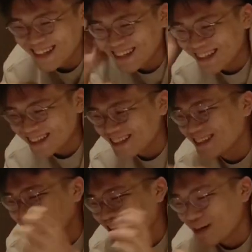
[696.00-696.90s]
And then,
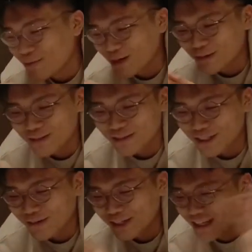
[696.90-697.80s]
I mean, I was still
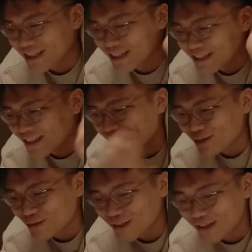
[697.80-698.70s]
showering, then
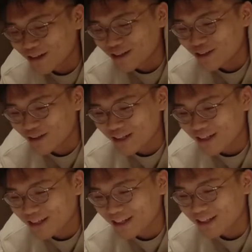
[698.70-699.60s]
Andrew did all the
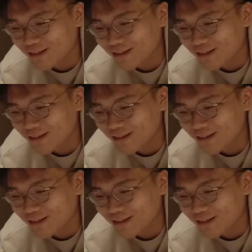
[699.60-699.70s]
talking, and then